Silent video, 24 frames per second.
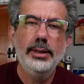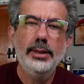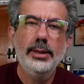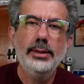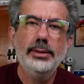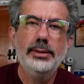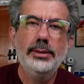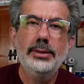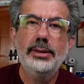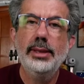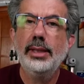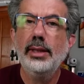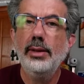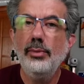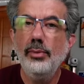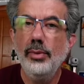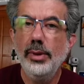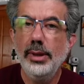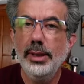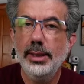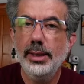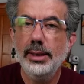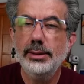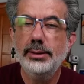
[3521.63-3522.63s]
sticking
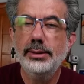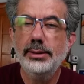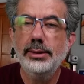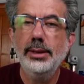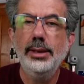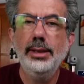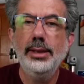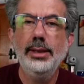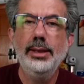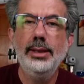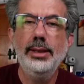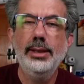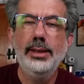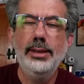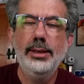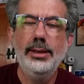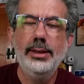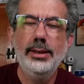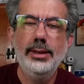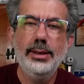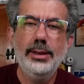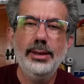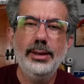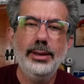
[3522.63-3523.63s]
with us and
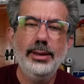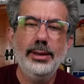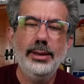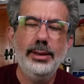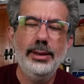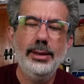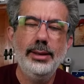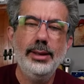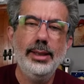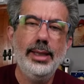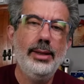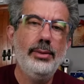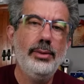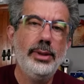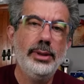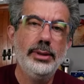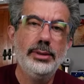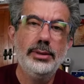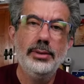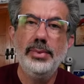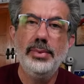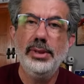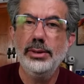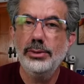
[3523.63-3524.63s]
allowing us
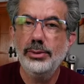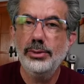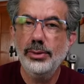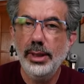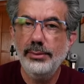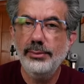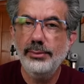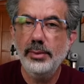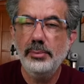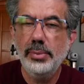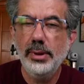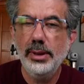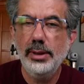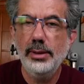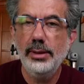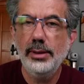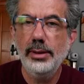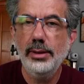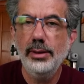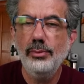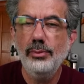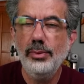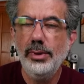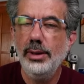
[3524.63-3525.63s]
to be your travel
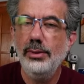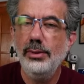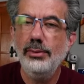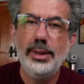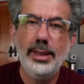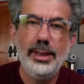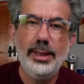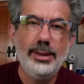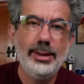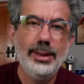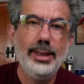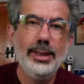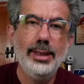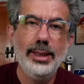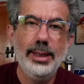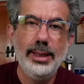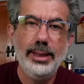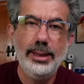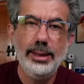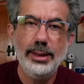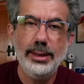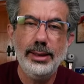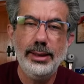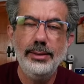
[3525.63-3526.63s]
partner. We don't take that
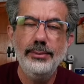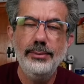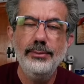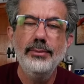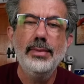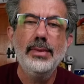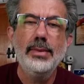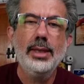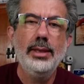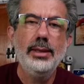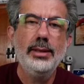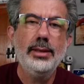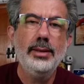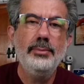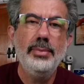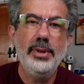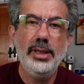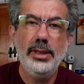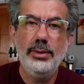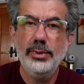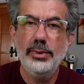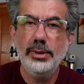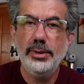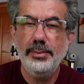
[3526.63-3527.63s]
lightly. It's a
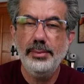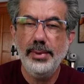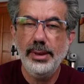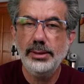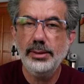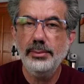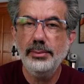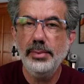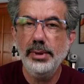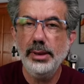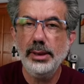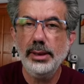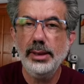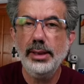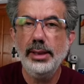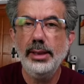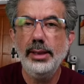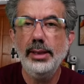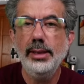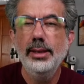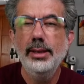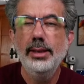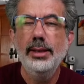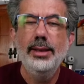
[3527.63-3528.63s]
big
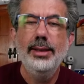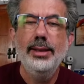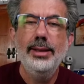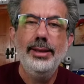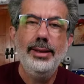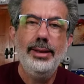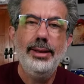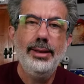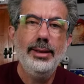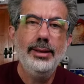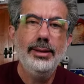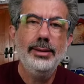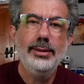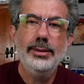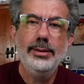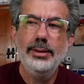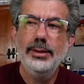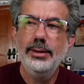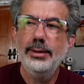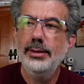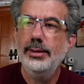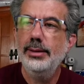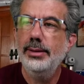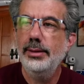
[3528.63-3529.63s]
responsibility. And,
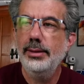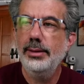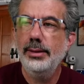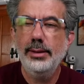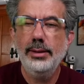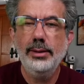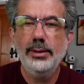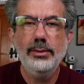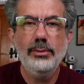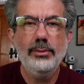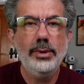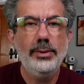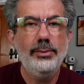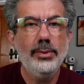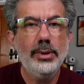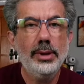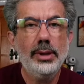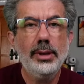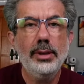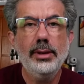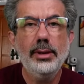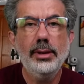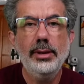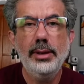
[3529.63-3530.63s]
we work
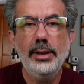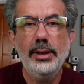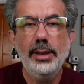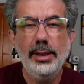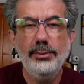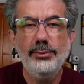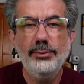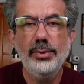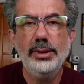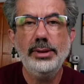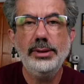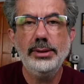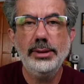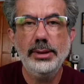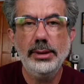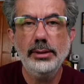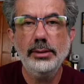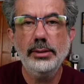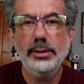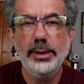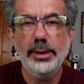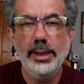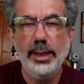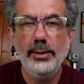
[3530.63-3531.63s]
hard every
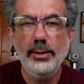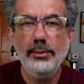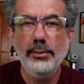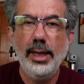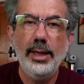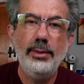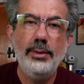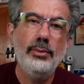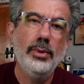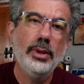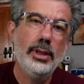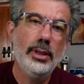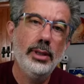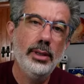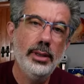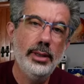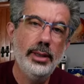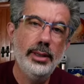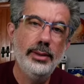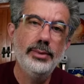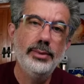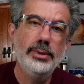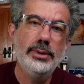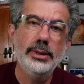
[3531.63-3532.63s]
single day. I work hard
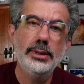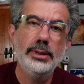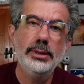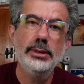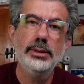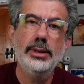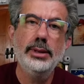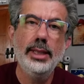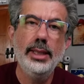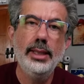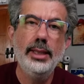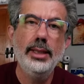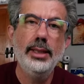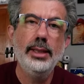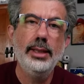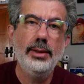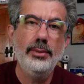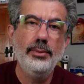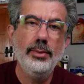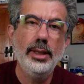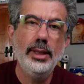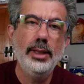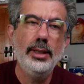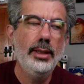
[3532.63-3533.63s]
every single day
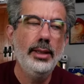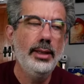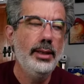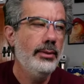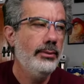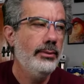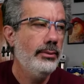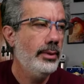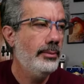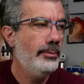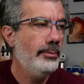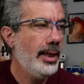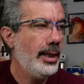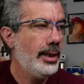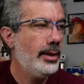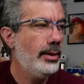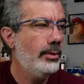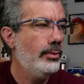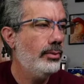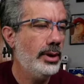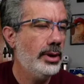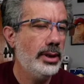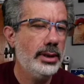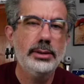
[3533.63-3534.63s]
anyway. Rebecca
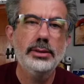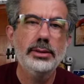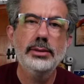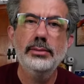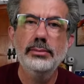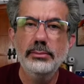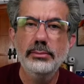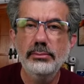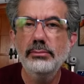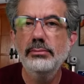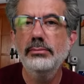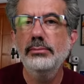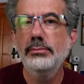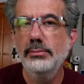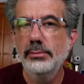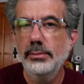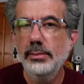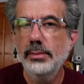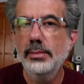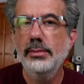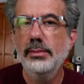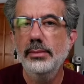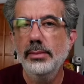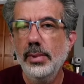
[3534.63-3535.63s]
works
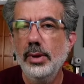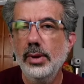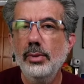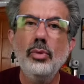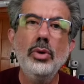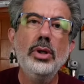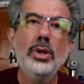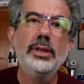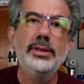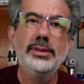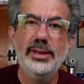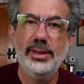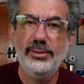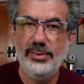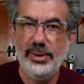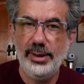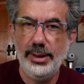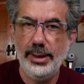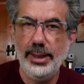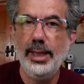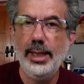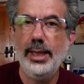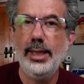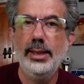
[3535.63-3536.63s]
every
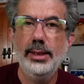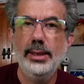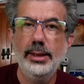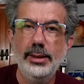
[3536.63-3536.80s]
day.